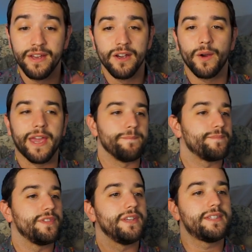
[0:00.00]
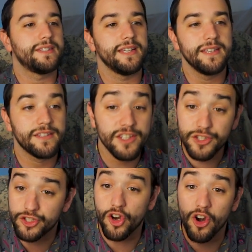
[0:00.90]
Okay, this is the
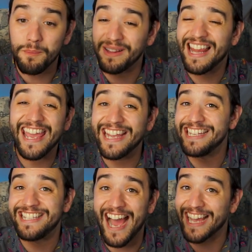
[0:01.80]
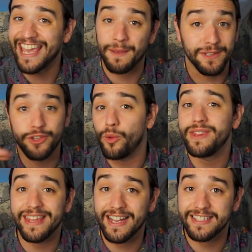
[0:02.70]
StartPlaying.game. That's the
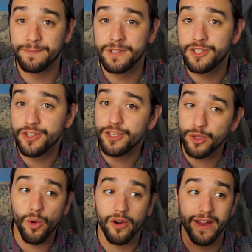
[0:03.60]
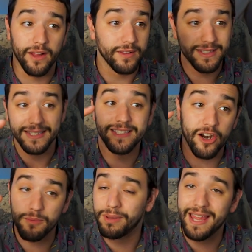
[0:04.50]
only thing I typed into the URL.
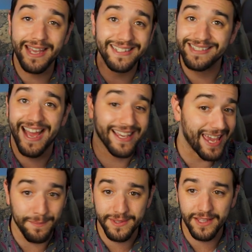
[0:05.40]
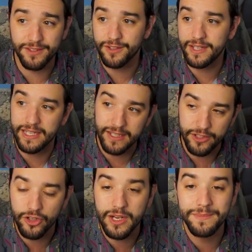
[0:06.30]
StartPlaying.games. That's all you need, and
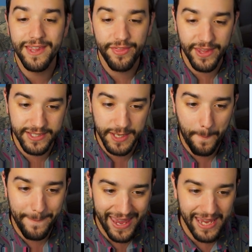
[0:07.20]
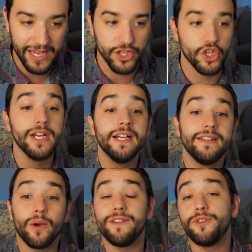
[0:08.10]
you'll come to this page.
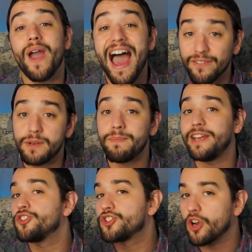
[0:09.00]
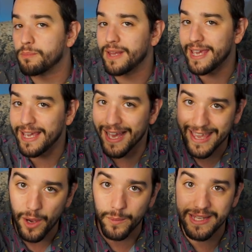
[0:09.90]
Now, if you haven't made your Start Playing
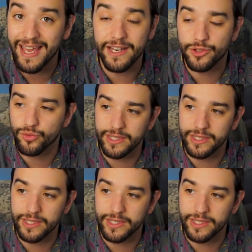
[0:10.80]
account yet, it's really